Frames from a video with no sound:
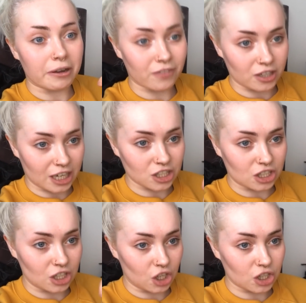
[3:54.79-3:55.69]
my
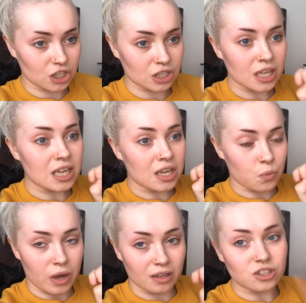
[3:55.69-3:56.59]
foundation looks.
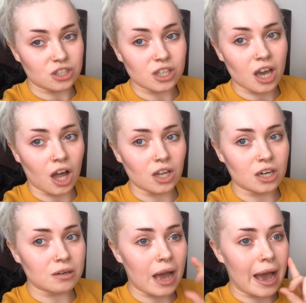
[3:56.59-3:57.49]
Well, just the
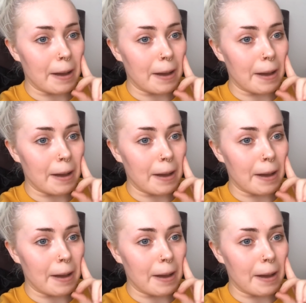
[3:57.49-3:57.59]
color.